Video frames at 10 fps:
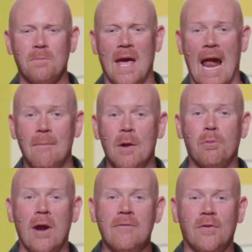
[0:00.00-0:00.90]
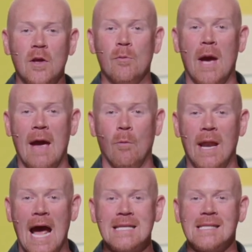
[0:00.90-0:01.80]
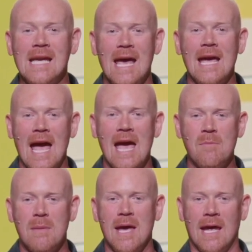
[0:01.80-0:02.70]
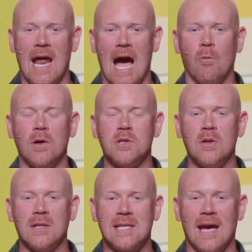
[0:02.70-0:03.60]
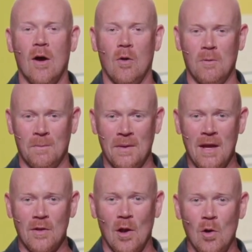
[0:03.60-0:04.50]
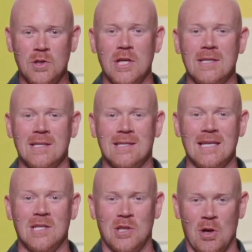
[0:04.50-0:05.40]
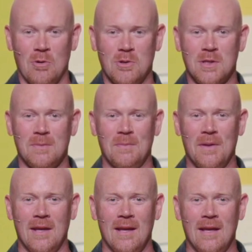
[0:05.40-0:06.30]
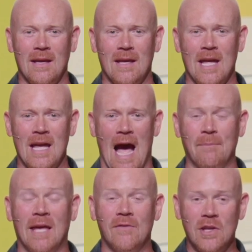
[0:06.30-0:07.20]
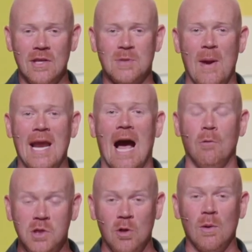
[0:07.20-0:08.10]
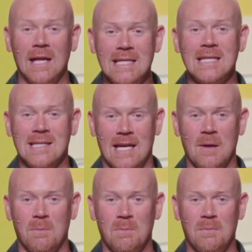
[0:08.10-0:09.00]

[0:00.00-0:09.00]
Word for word: and I'm going to pray for you. And when I say amen, I want you to tell the Lord Jesus, this is yours. I'm giving you this pain. I want you to release it to Him.